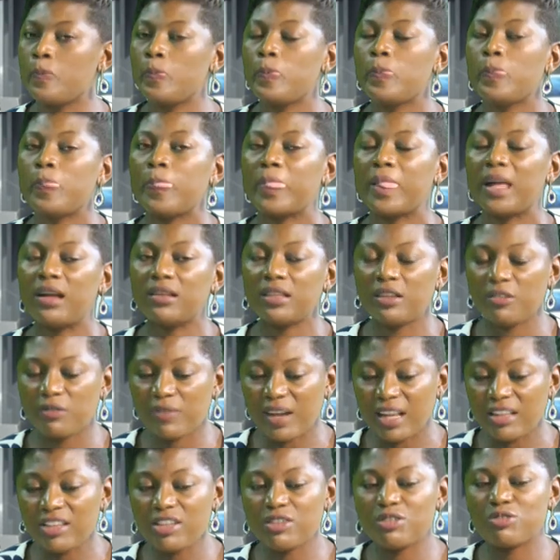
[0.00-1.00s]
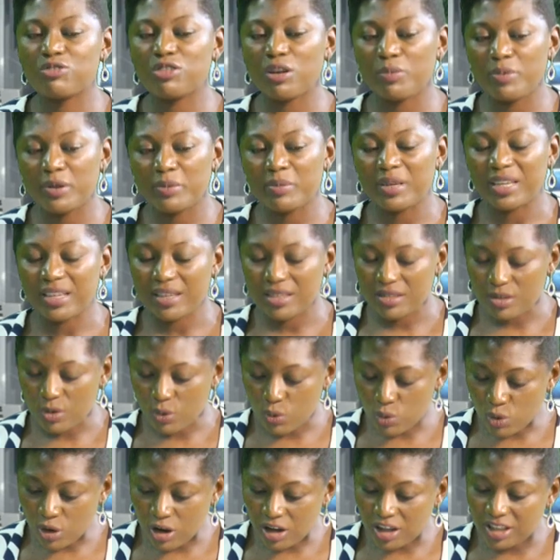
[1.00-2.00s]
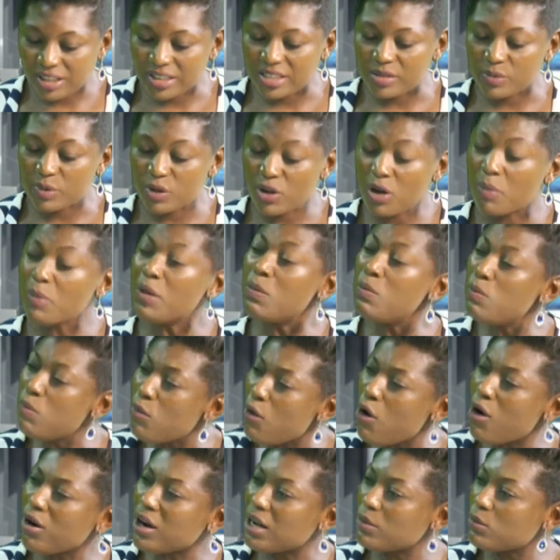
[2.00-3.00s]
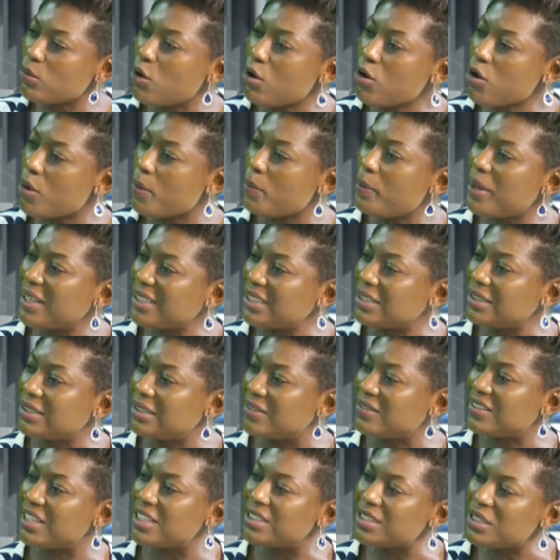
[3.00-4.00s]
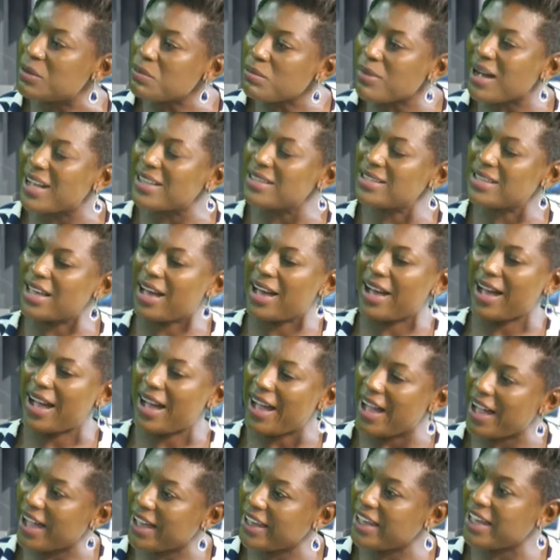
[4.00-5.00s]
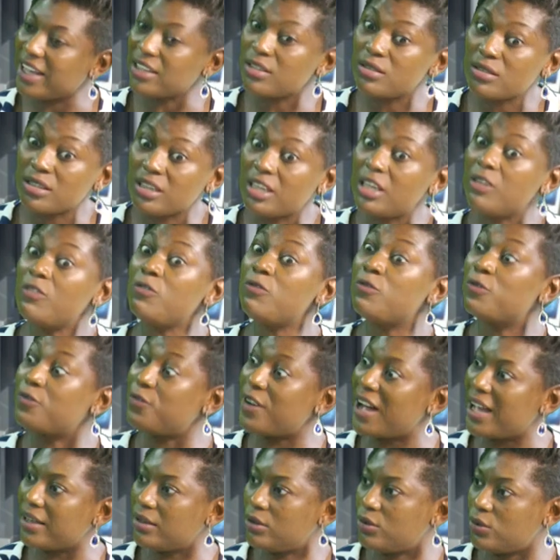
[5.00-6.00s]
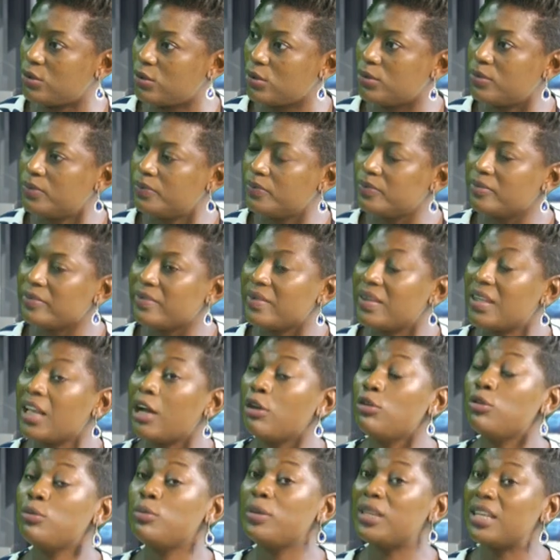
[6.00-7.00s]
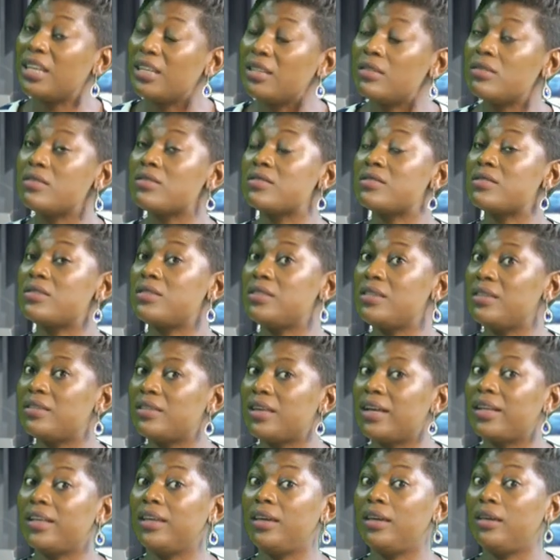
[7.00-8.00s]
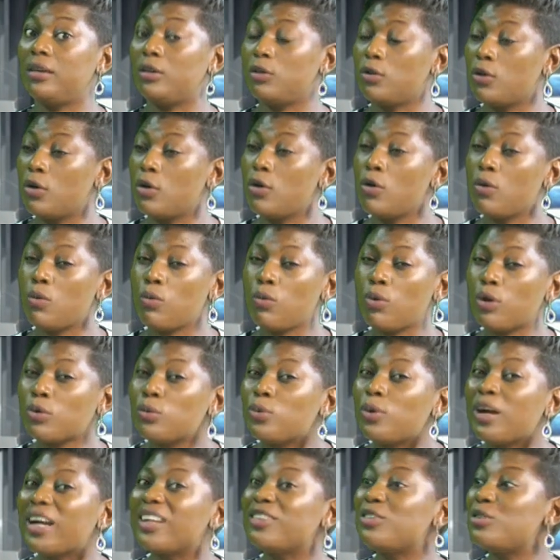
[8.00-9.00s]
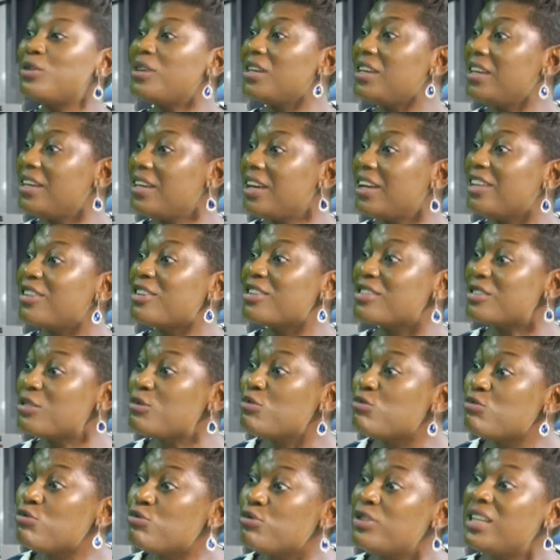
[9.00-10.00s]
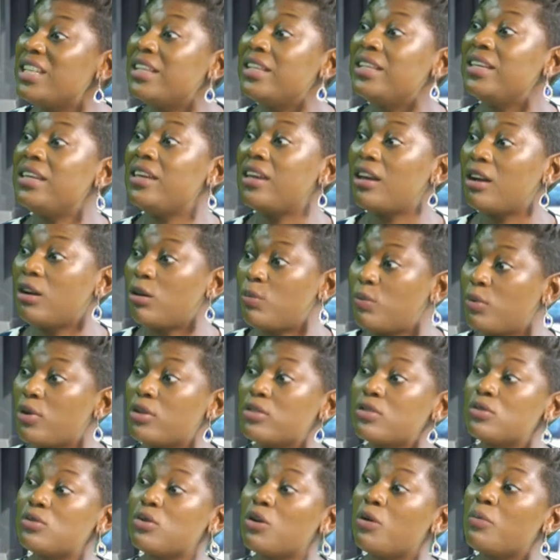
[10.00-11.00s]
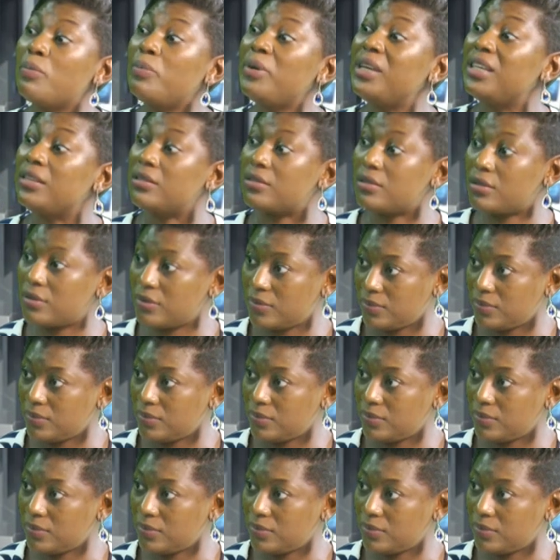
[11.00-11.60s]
Now the value is dropping because the world is becoming more and more competitive. The demands are higher to give value. Now you begin to see that, hey, what we are doing here doesn't really help us to compete.